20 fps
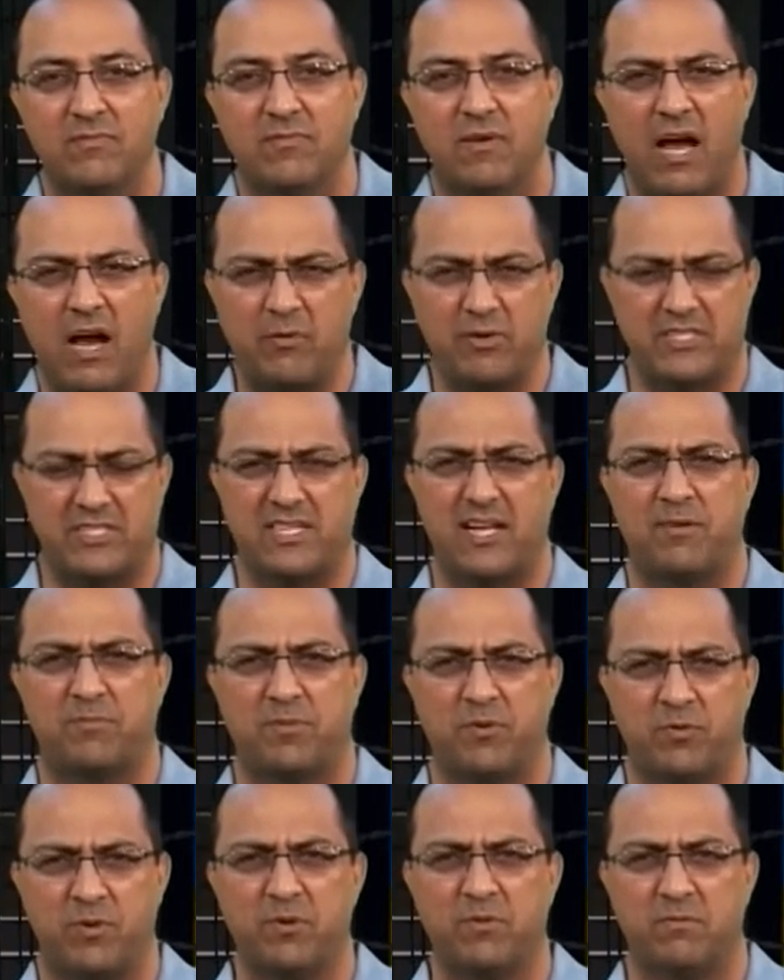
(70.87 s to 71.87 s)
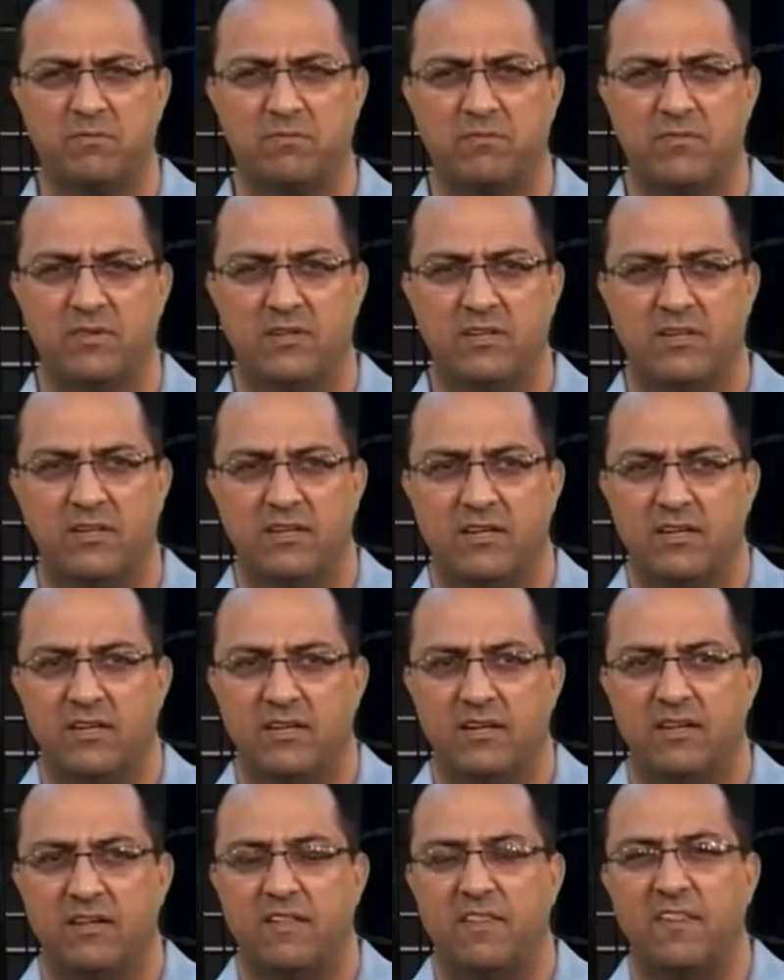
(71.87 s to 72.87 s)
How we set up the room.
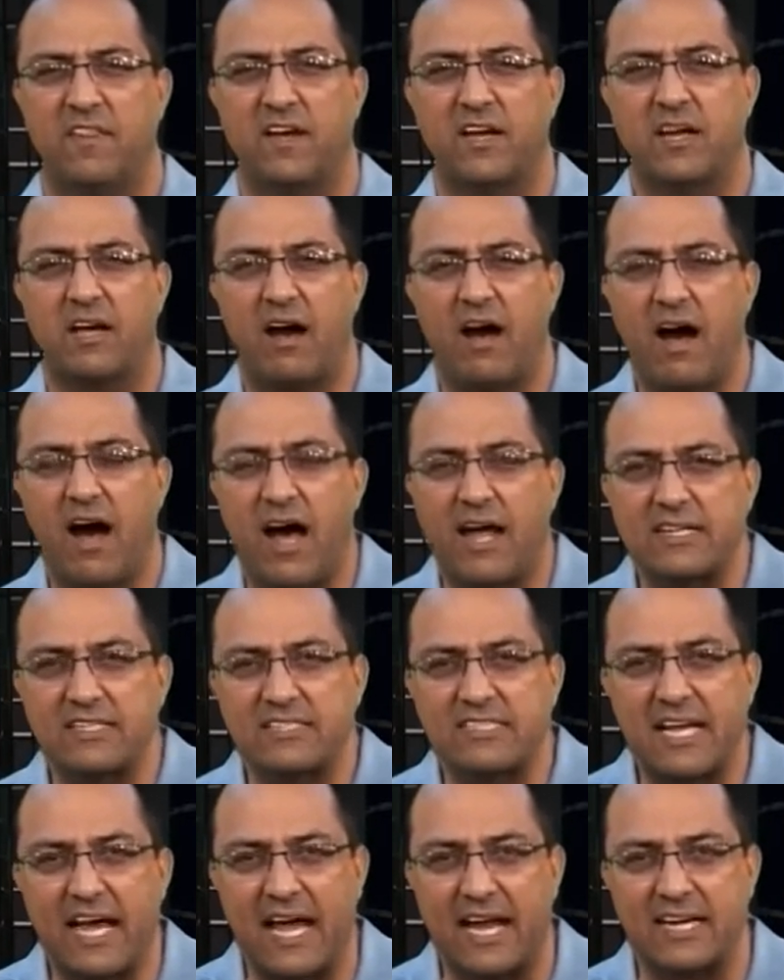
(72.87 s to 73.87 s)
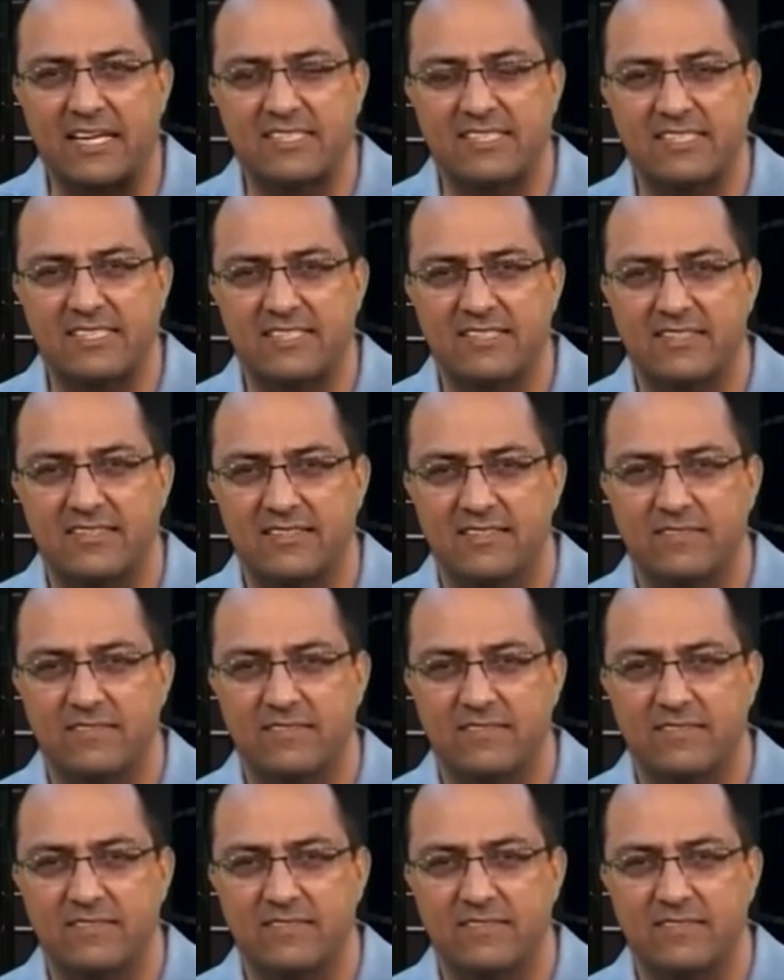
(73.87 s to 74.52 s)
The context.